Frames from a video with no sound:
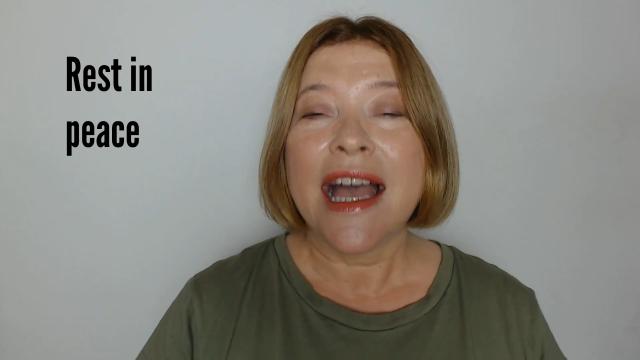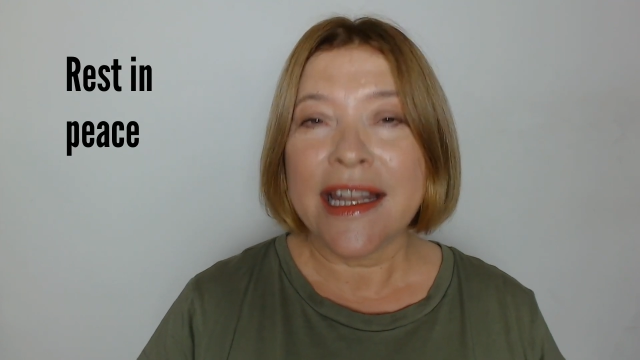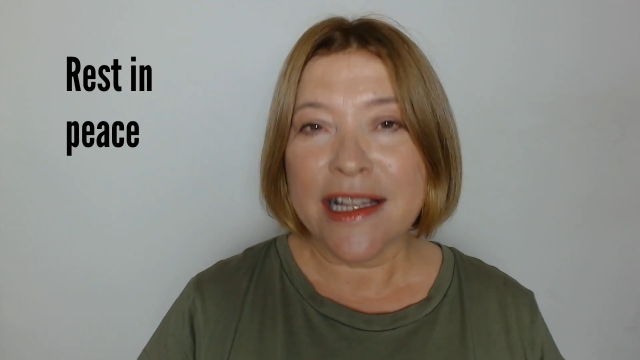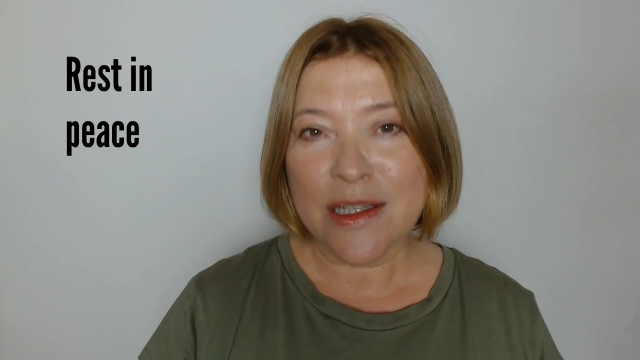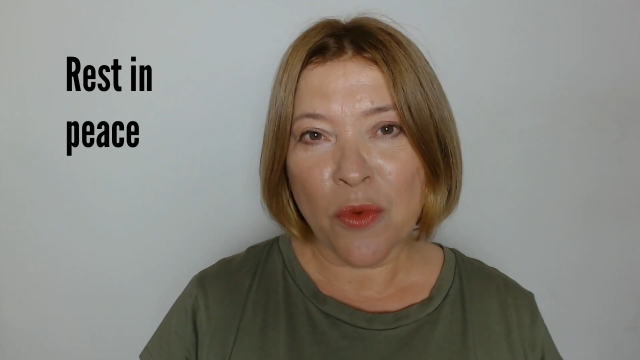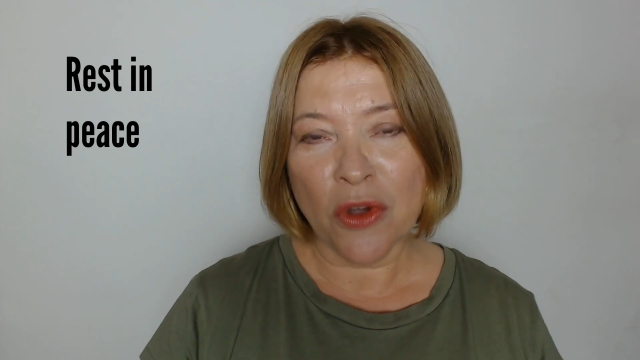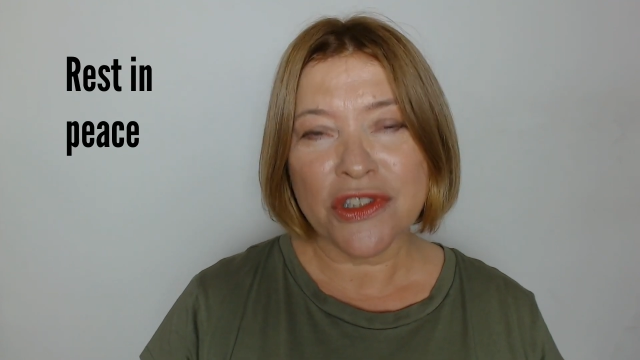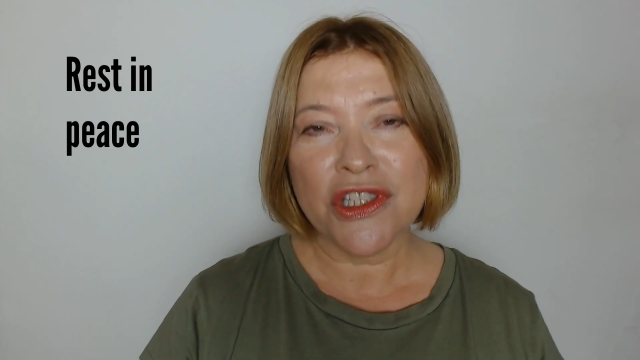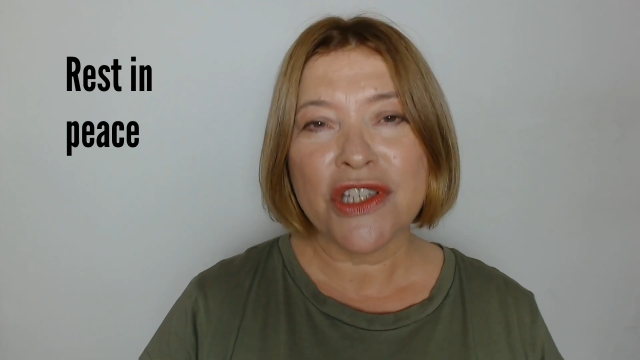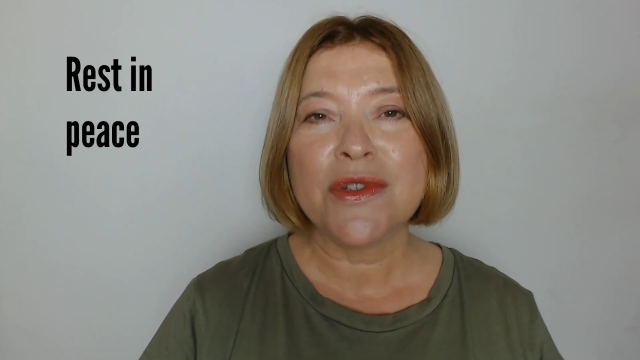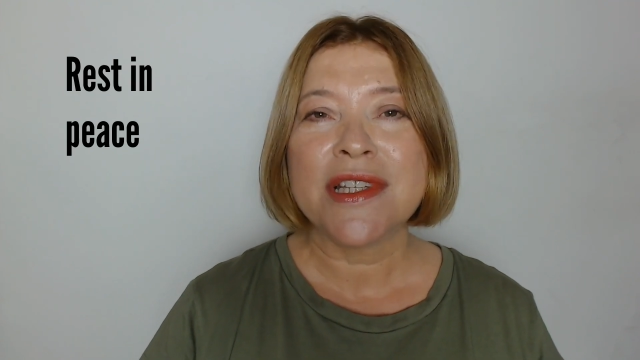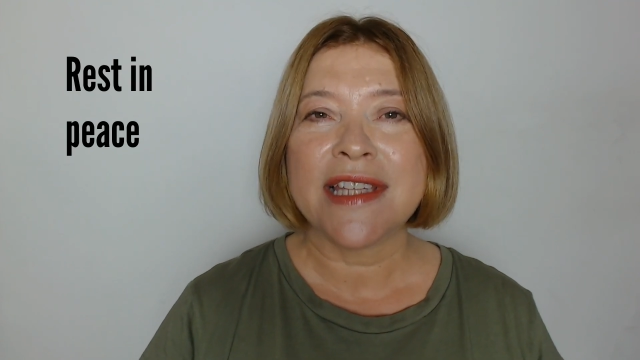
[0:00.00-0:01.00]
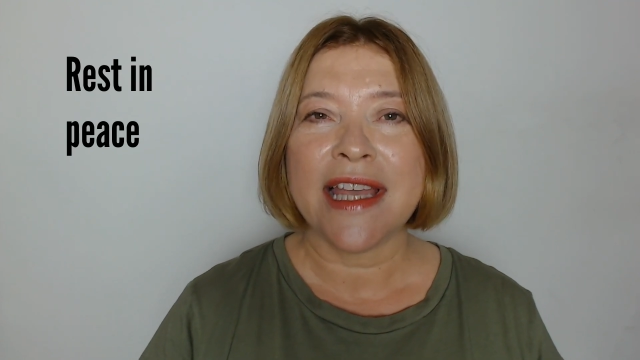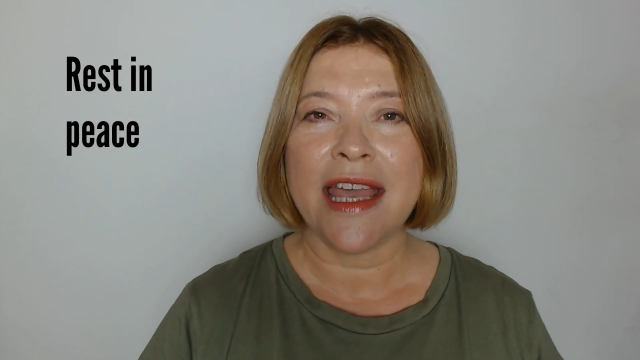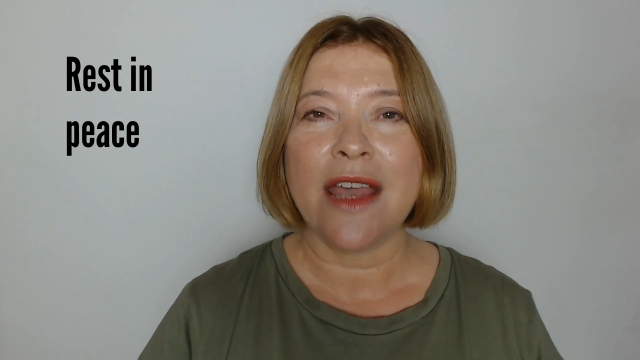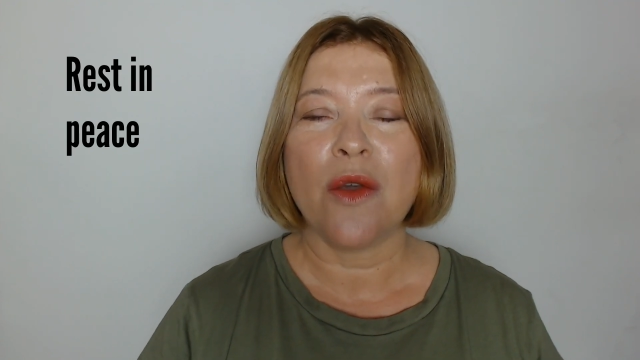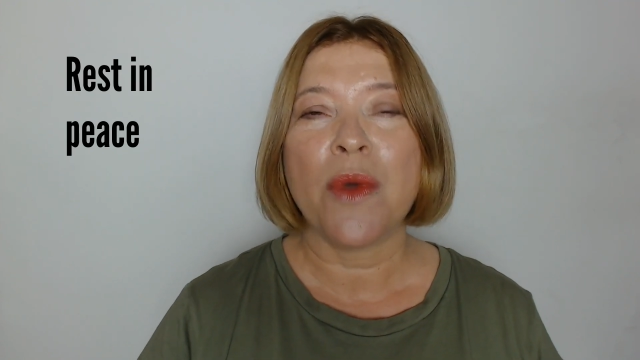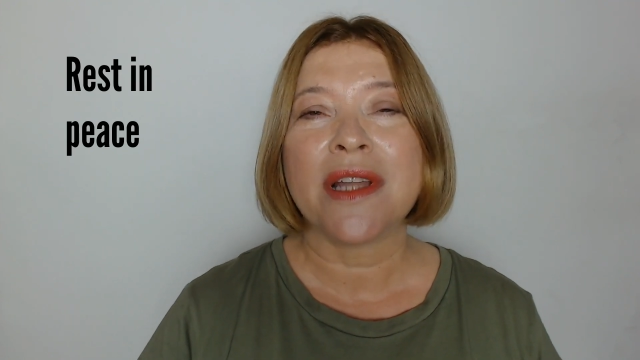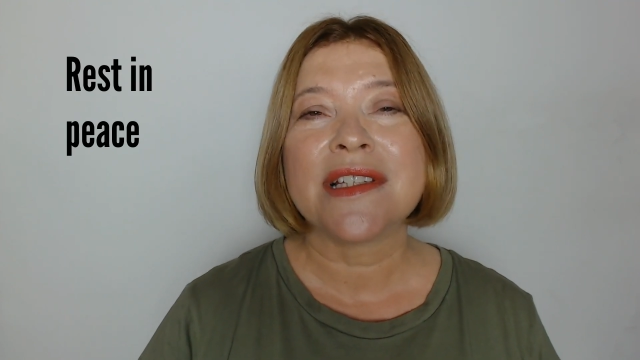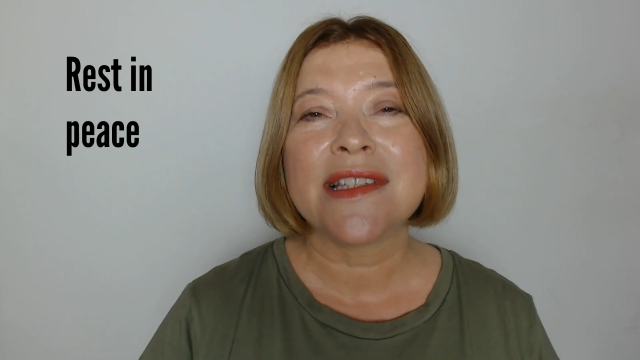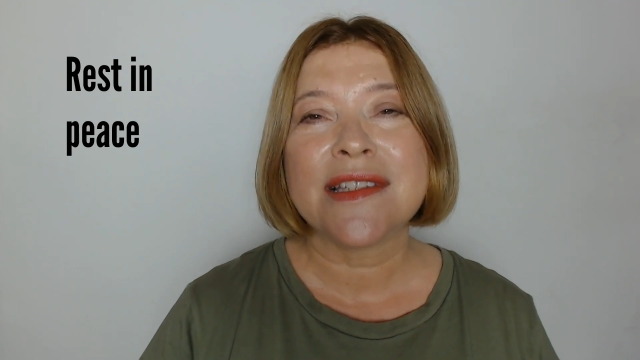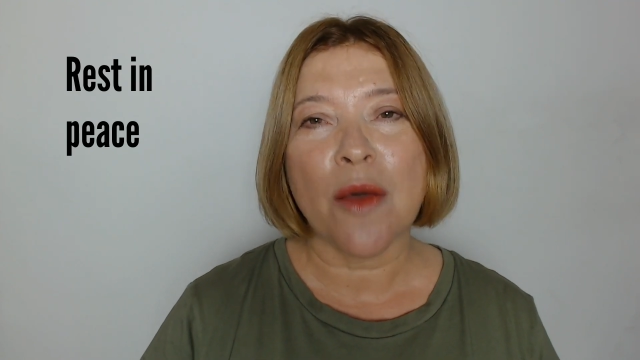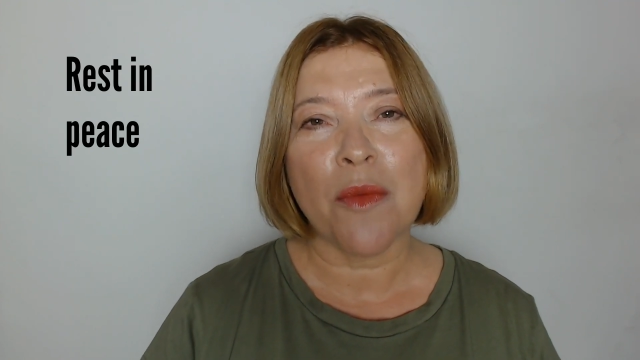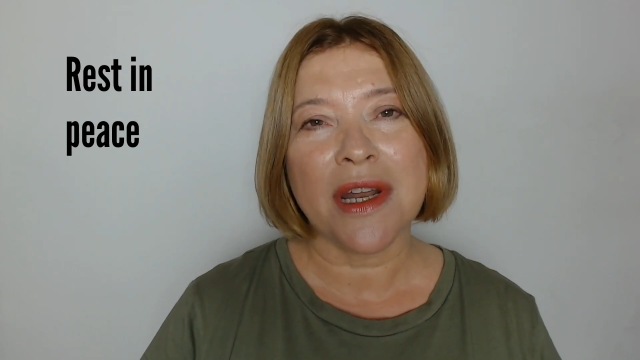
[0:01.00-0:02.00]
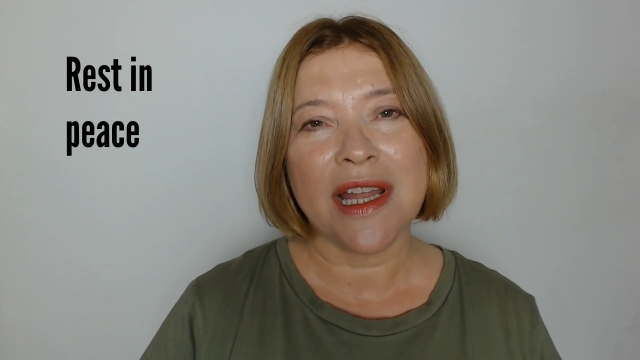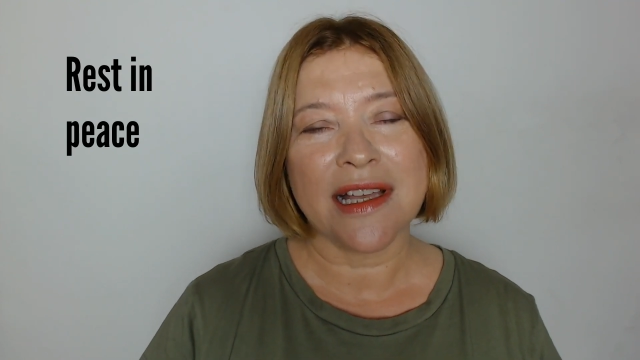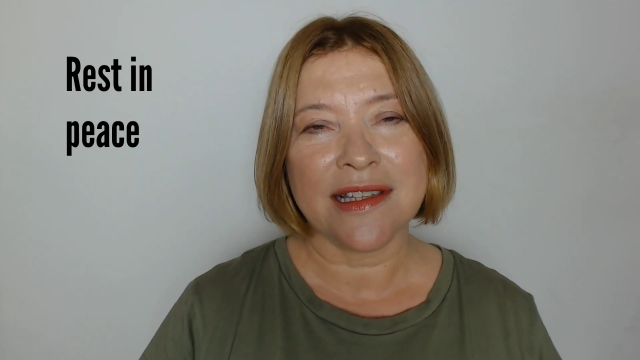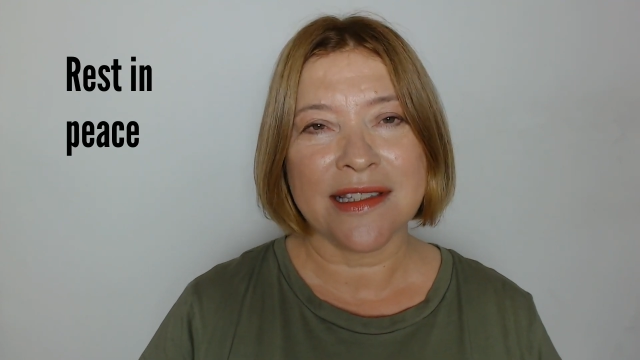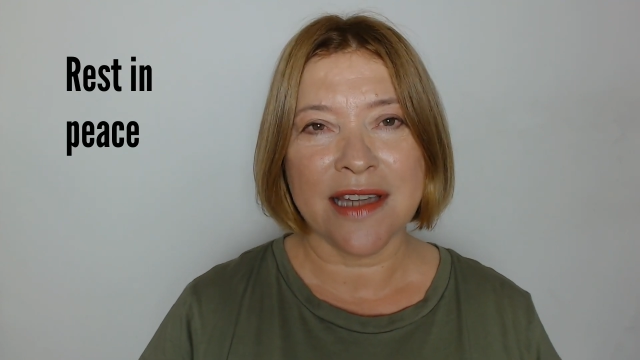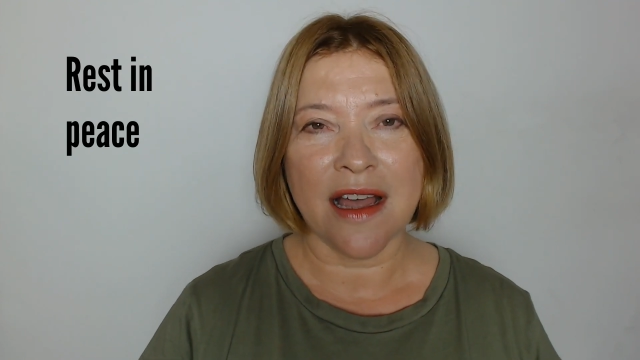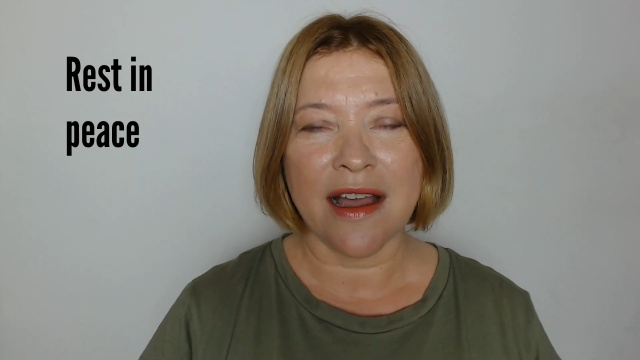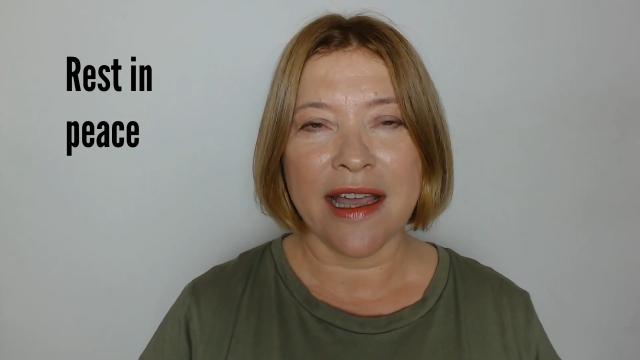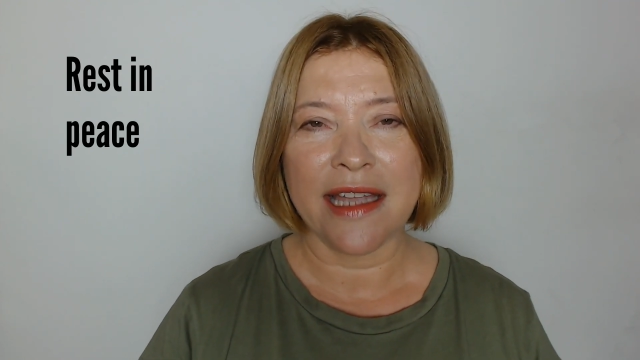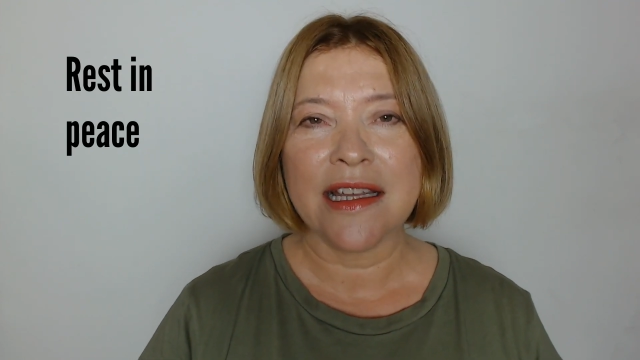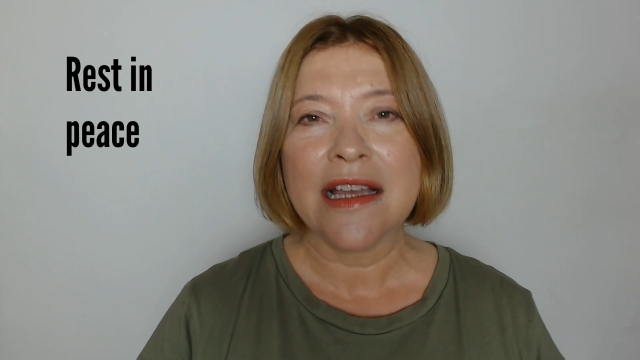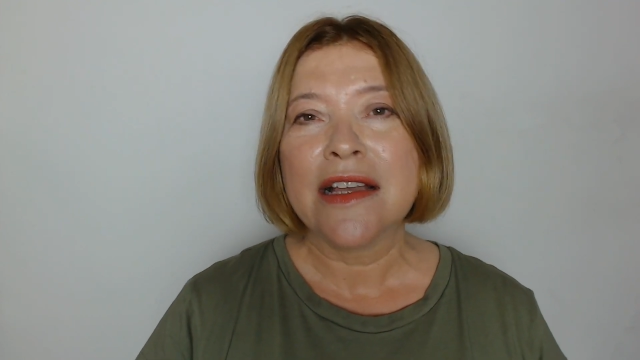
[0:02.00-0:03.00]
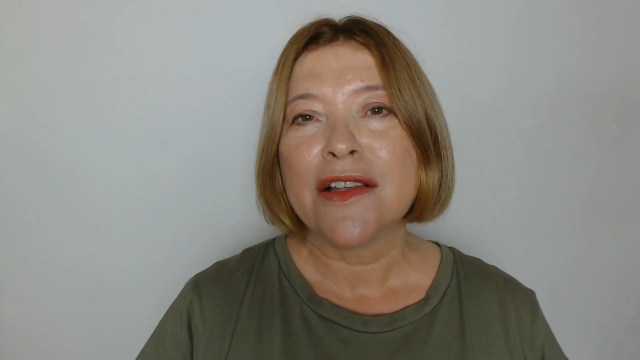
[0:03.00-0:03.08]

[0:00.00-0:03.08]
And it's what you see when someone has died.